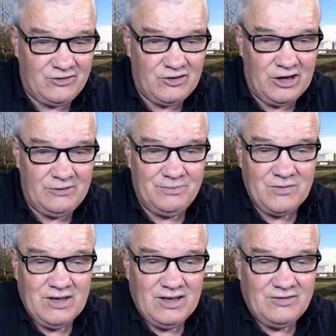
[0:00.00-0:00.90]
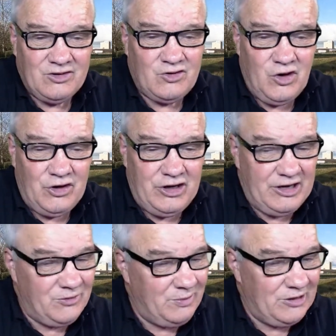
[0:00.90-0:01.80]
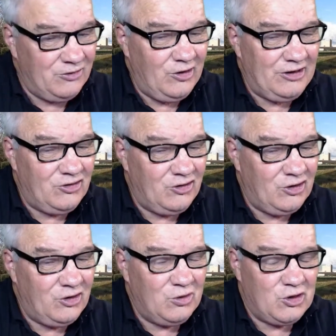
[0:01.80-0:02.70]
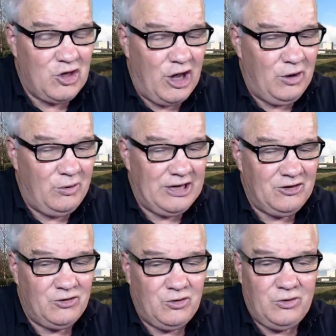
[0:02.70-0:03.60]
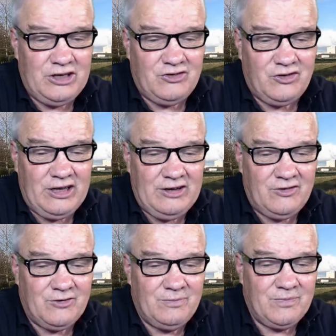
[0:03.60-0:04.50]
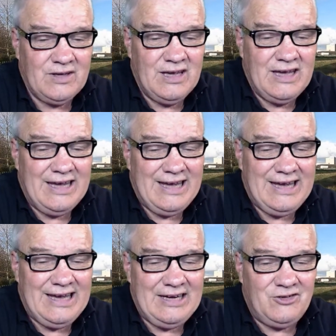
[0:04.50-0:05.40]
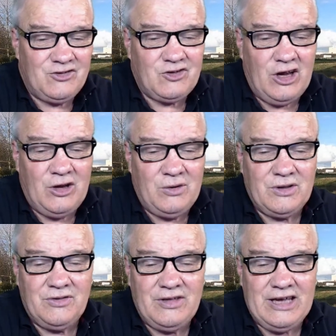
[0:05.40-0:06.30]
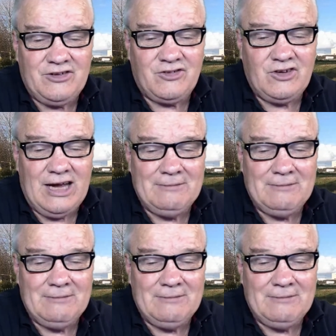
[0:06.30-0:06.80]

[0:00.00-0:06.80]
So there's not an expectation that you would know how to do these things, and so that's